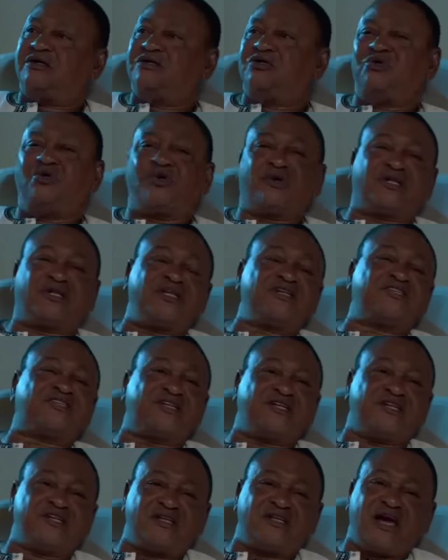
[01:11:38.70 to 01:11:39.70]
Look,
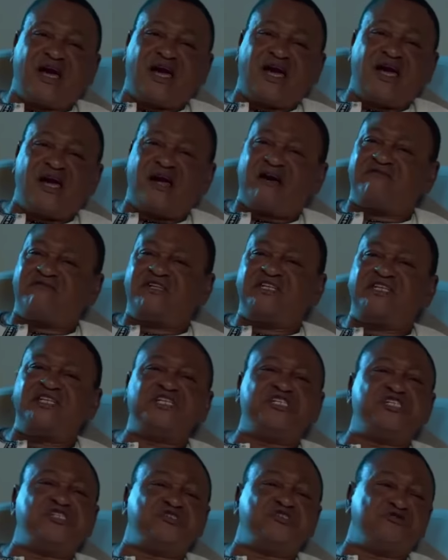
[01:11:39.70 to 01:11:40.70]
listen, I have a
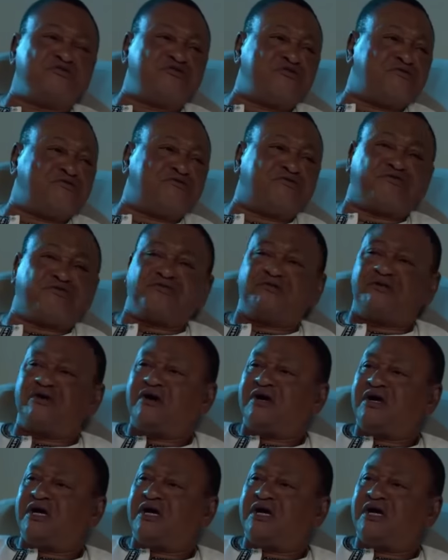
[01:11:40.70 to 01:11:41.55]
legion of